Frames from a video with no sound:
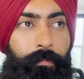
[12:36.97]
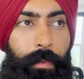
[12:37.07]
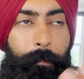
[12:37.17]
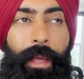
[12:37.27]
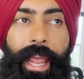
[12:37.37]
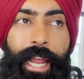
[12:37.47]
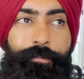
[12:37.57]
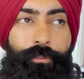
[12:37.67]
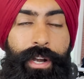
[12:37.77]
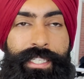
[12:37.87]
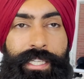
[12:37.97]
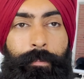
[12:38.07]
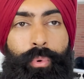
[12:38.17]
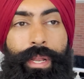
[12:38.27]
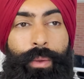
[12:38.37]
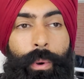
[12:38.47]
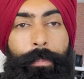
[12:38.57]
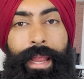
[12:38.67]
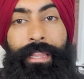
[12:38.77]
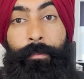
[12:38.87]
be paid for at some point, and we're
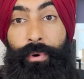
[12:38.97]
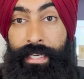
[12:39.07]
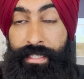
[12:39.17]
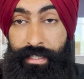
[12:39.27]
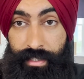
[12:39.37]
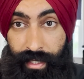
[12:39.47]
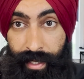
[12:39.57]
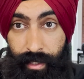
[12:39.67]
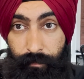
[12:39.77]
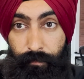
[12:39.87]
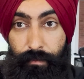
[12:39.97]
paying the price today.